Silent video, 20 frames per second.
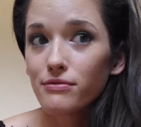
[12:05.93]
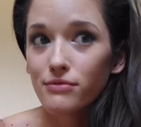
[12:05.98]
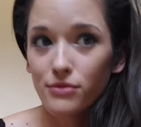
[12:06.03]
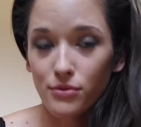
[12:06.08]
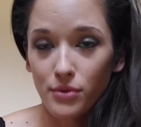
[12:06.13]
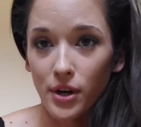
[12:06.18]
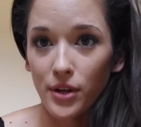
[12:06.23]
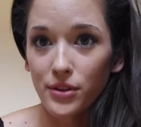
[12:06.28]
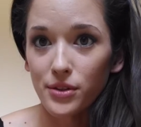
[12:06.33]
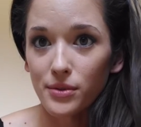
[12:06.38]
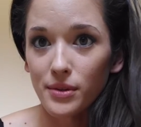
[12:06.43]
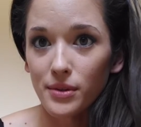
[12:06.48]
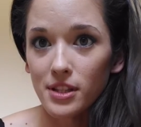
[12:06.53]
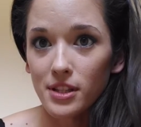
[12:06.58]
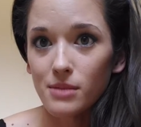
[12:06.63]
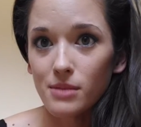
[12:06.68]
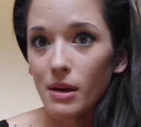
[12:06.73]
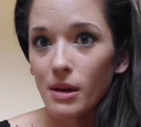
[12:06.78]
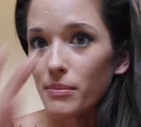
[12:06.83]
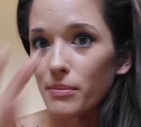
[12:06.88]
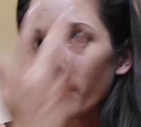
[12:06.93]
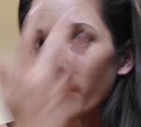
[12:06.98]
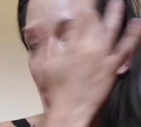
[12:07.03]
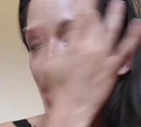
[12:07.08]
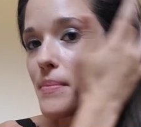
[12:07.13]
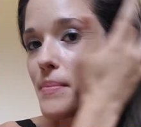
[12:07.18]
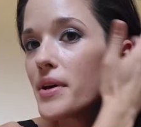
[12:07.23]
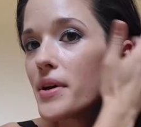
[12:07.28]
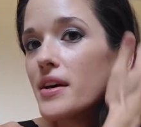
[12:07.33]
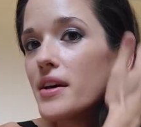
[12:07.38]
throughout the rest of my
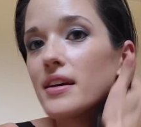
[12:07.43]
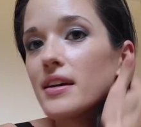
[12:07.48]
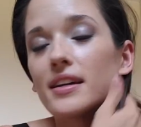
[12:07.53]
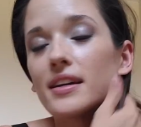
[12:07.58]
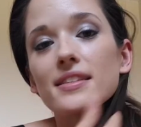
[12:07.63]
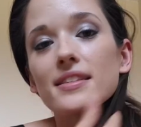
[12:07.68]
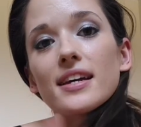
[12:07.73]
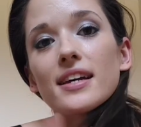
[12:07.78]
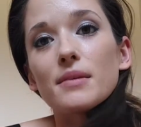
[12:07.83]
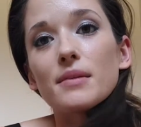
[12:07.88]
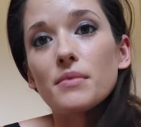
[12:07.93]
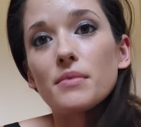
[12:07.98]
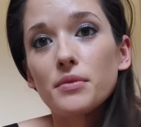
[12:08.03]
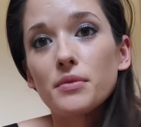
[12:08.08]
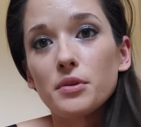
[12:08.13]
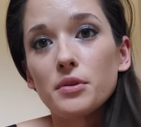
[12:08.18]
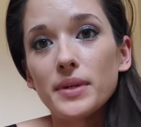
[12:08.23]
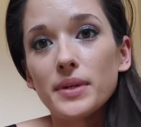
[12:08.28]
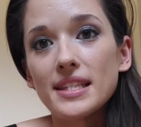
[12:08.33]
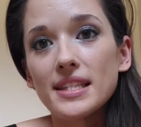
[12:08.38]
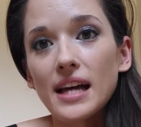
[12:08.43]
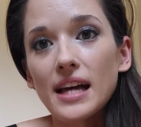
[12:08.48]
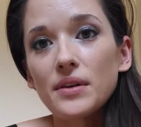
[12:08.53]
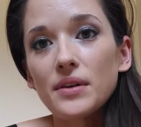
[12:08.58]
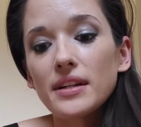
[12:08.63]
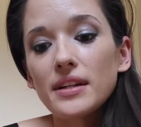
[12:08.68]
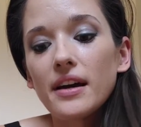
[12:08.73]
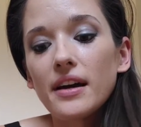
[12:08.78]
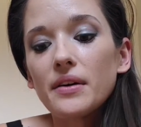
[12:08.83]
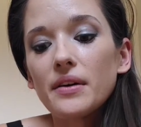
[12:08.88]
prep, because I'm 3 weeks
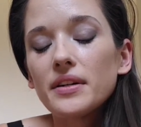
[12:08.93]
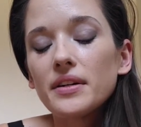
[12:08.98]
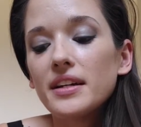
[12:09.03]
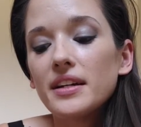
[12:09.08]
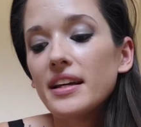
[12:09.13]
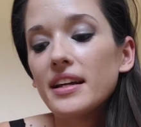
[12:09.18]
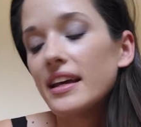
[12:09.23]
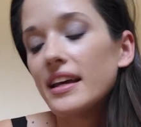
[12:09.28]
out now